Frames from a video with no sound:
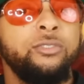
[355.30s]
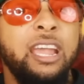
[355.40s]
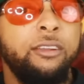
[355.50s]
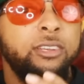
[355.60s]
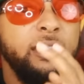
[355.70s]

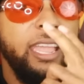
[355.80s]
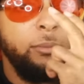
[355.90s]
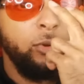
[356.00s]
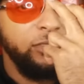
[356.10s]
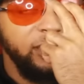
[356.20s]
after the
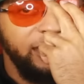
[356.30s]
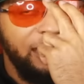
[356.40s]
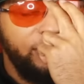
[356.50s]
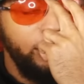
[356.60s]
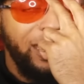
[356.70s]
game on Sunday. I
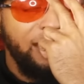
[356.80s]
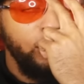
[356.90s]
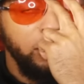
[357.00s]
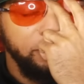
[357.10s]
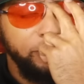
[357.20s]
felt bad for
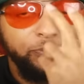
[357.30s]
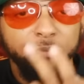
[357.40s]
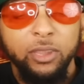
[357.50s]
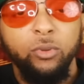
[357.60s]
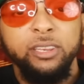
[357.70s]
him.
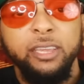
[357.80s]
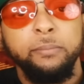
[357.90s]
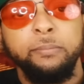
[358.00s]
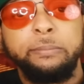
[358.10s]
I really did.